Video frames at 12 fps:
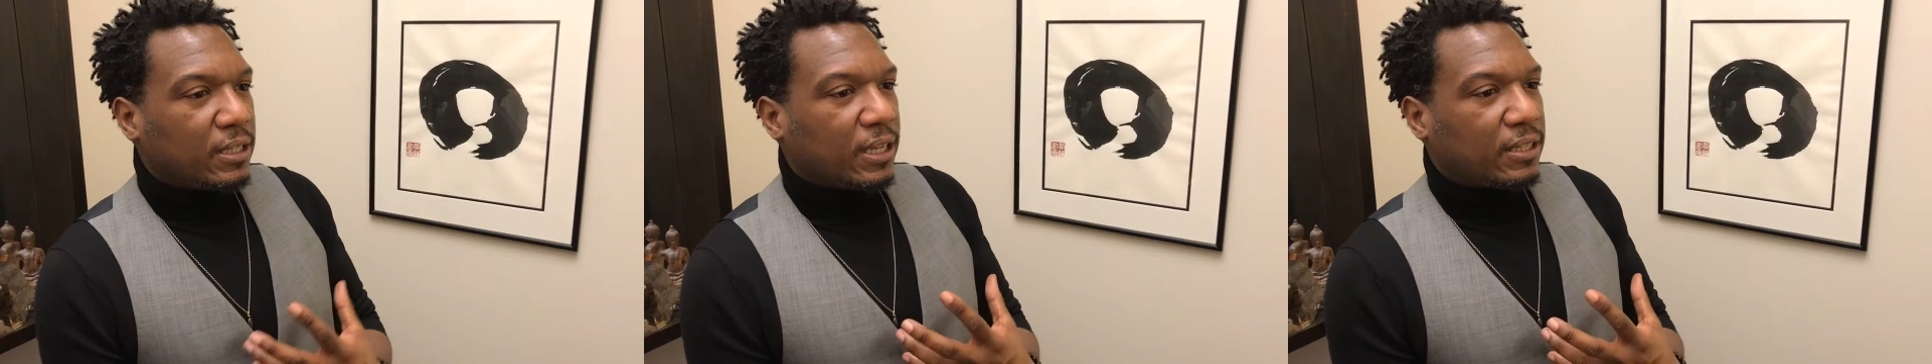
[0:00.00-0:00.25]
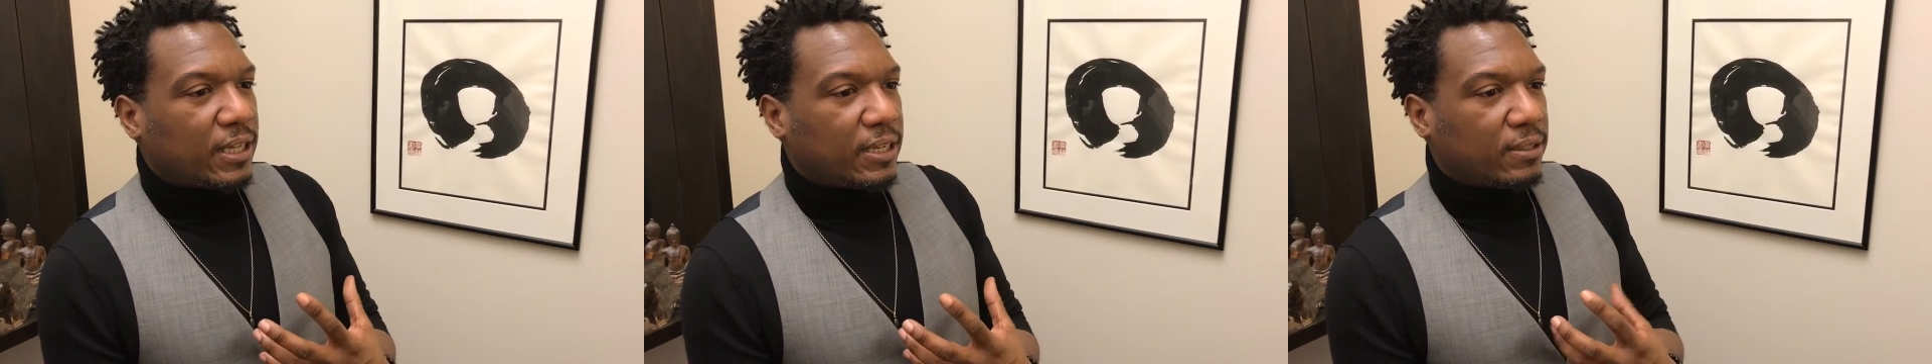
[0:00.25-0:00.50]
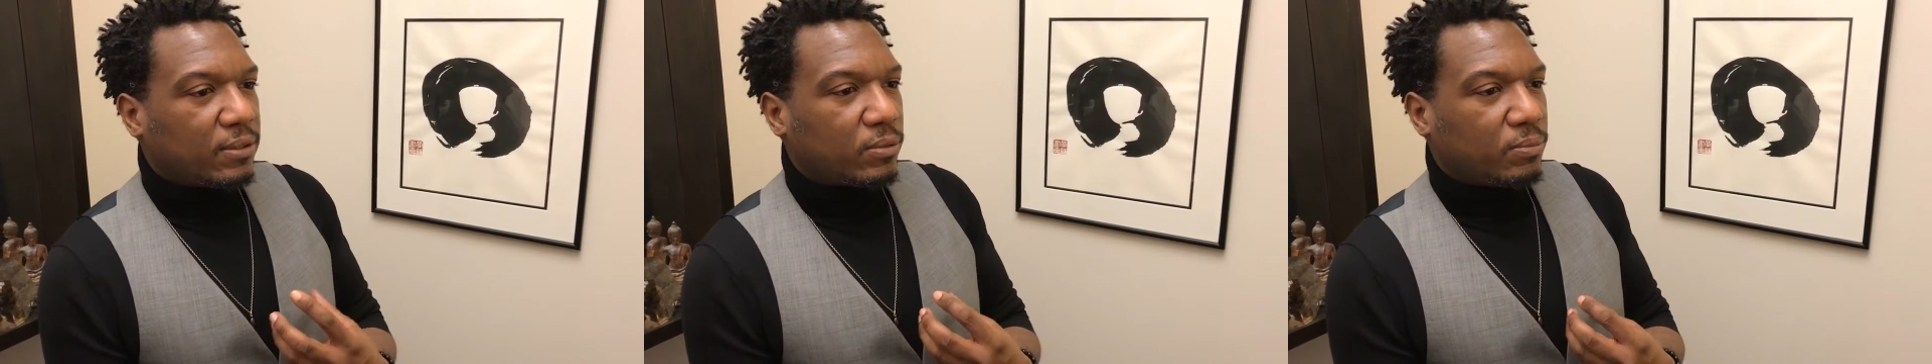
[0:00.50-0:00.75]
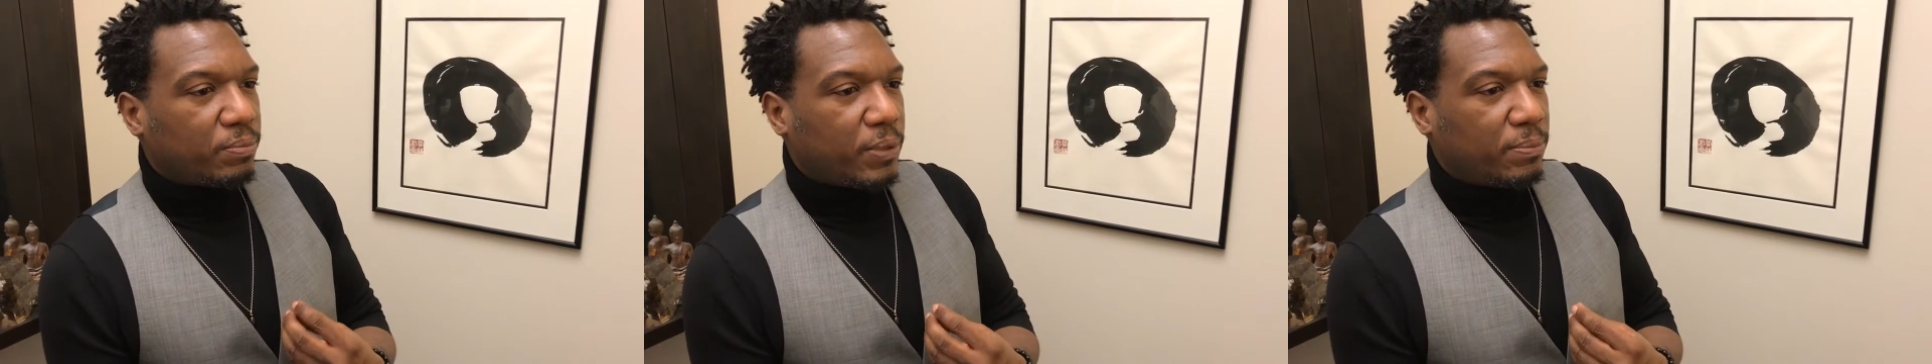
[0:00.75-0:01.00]
kind of like
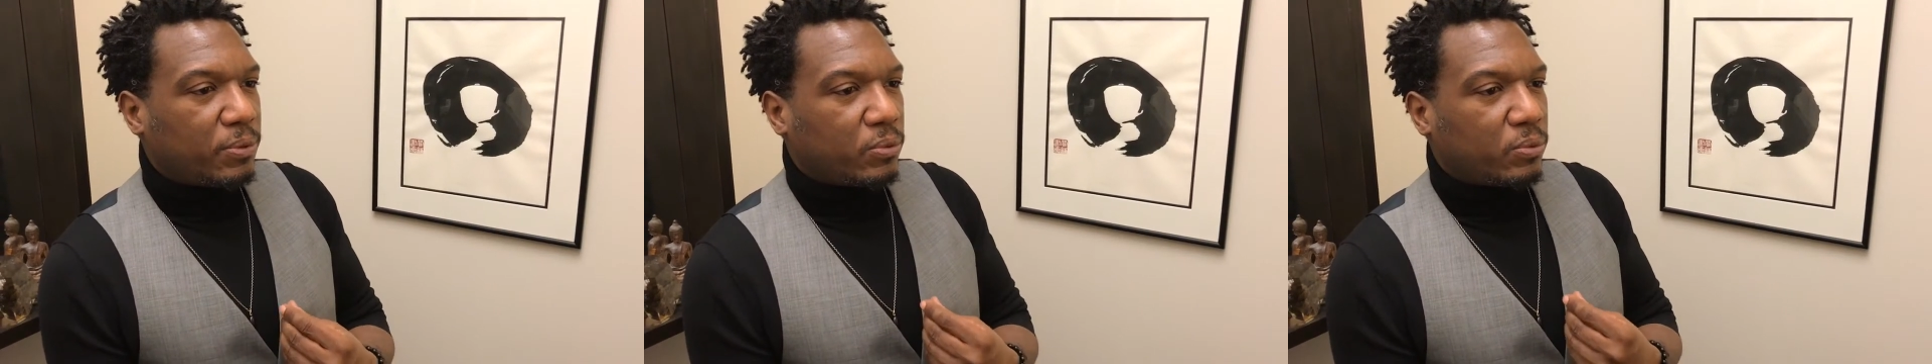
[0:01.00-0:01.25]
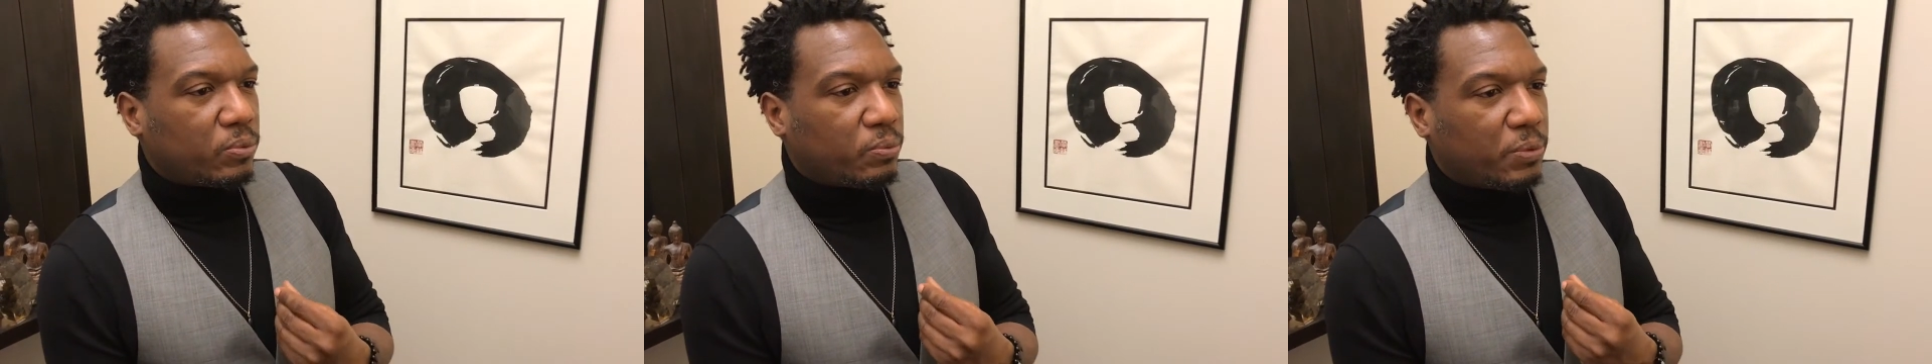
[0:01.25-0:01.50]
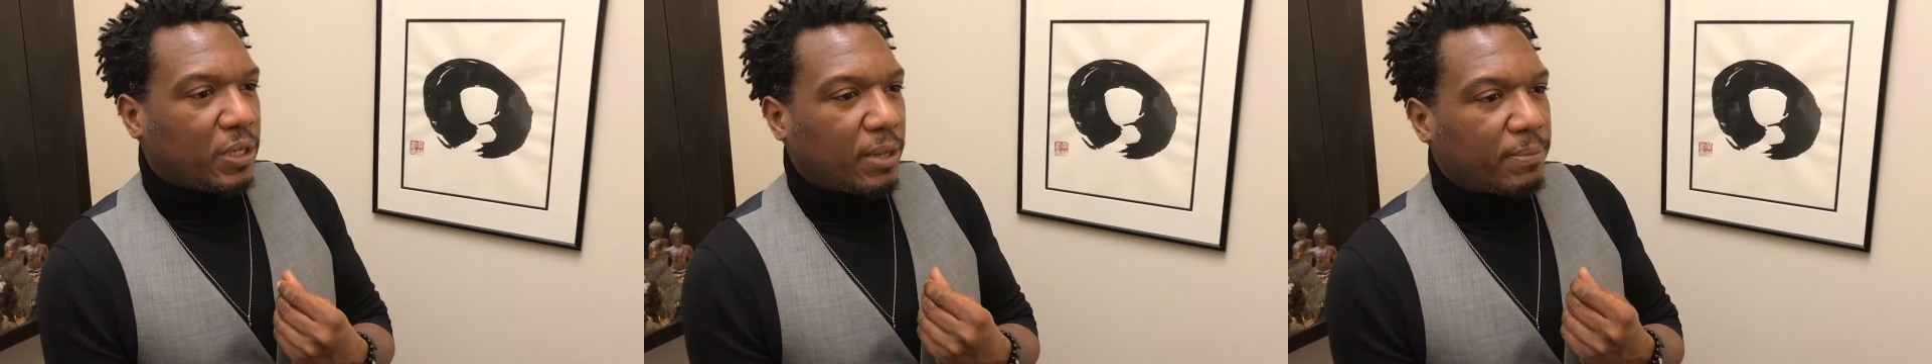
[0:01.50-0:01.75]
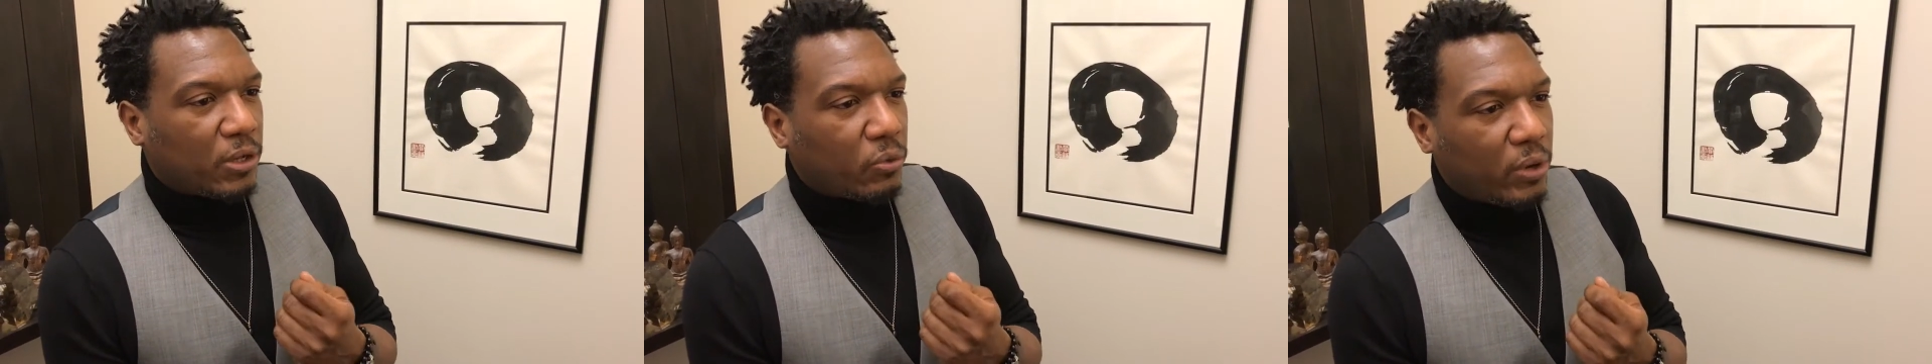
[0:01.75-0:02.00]
people
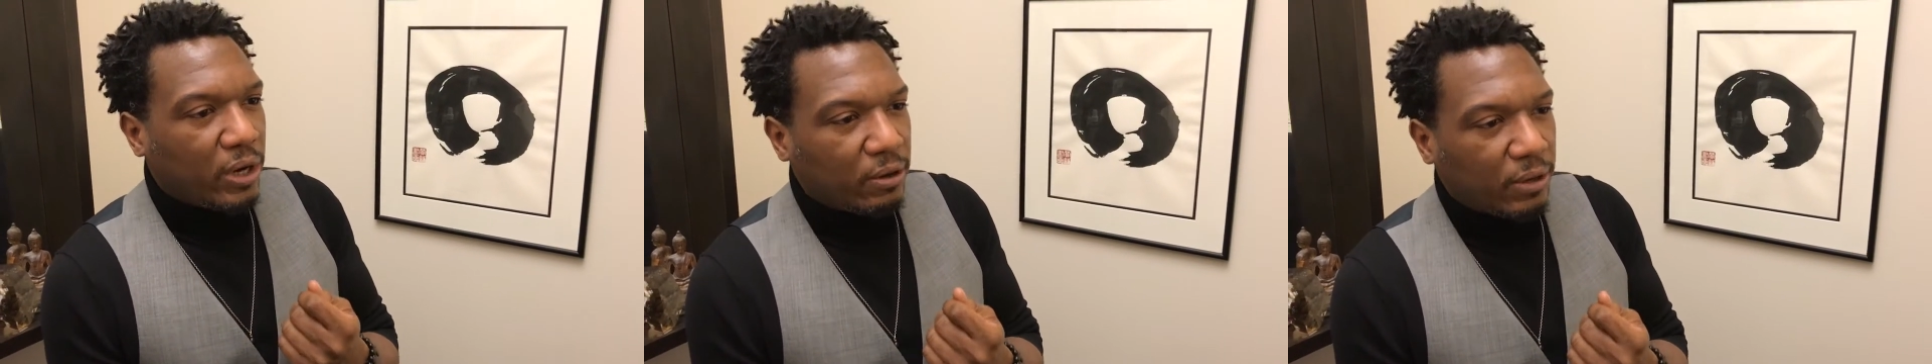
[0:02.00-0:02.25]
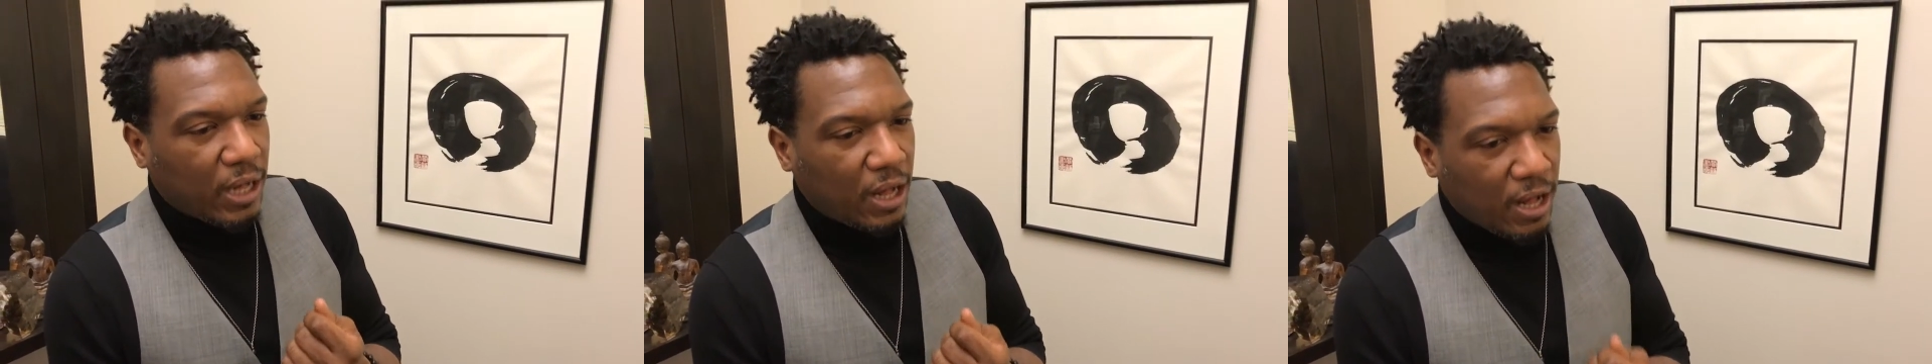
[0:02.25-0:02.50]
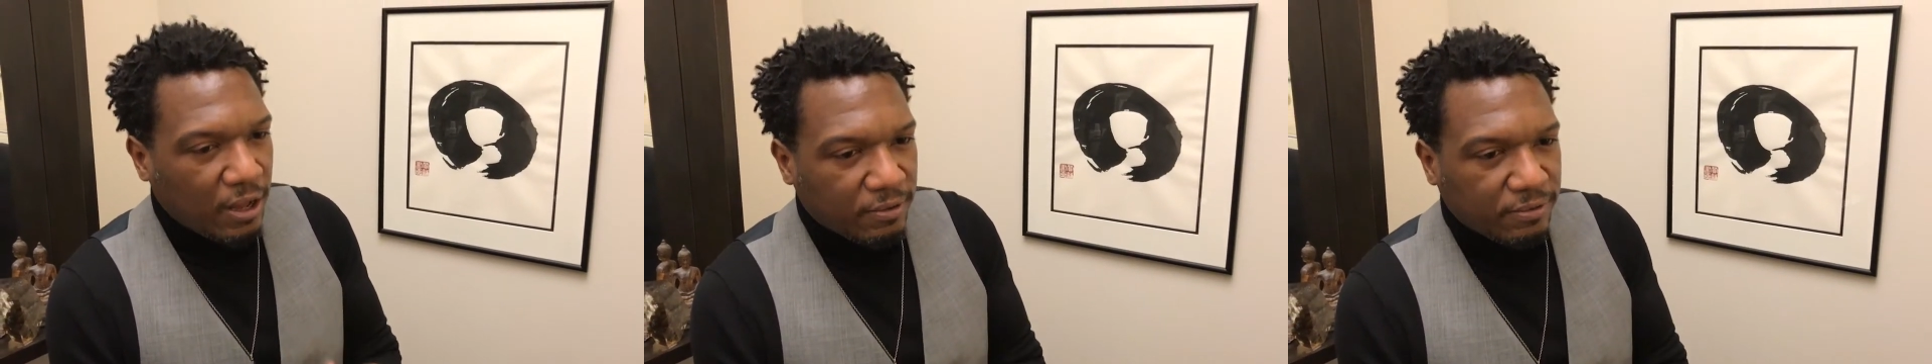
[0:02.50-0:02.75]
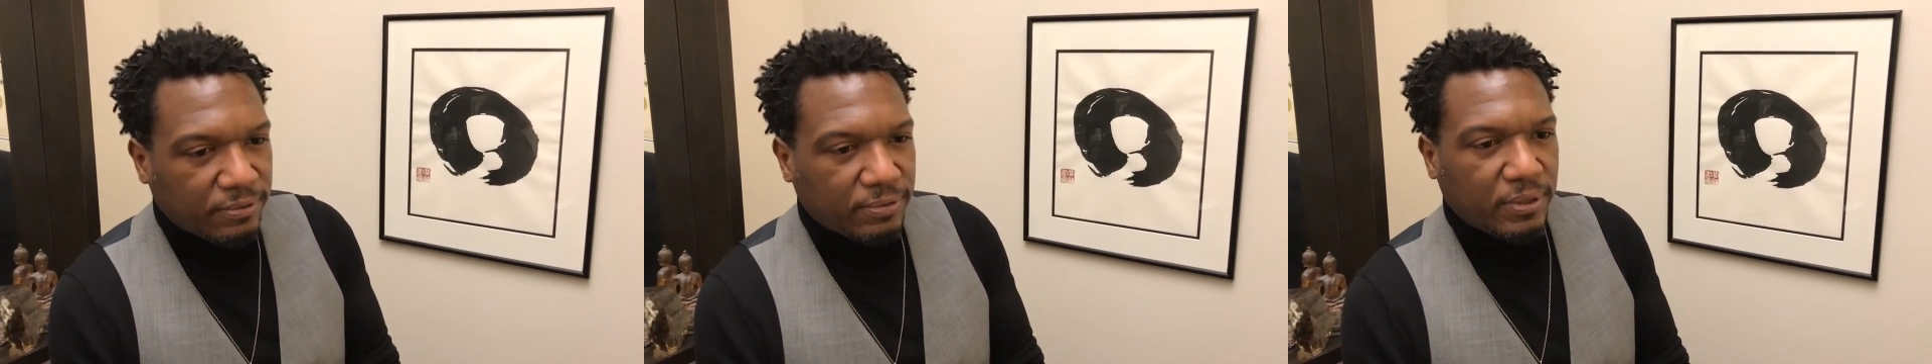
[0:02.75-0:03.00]
becoming aware
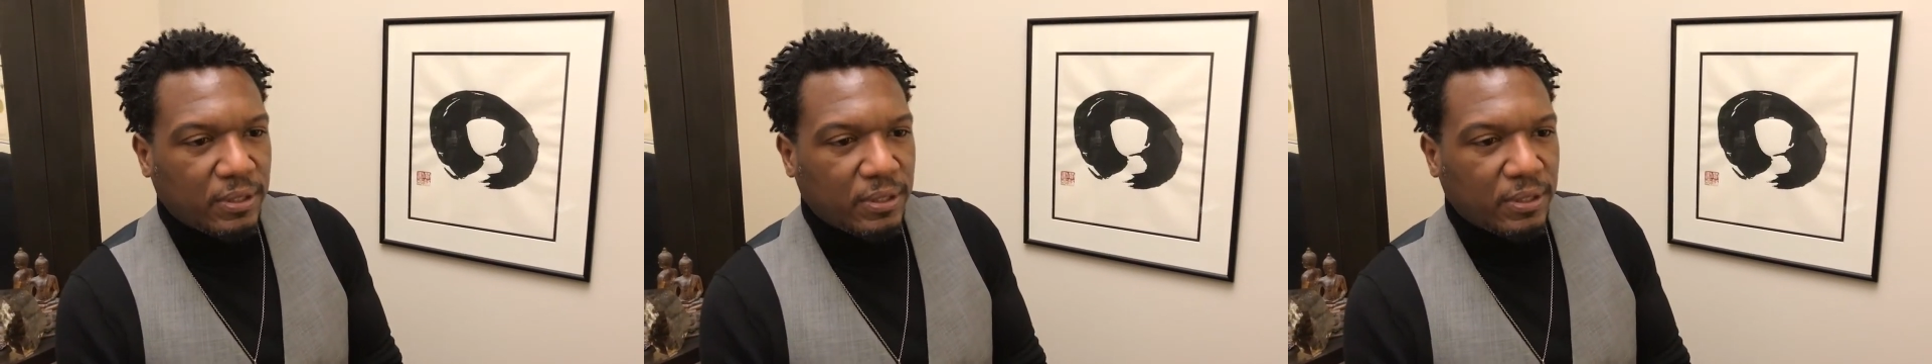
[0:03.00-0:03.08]
of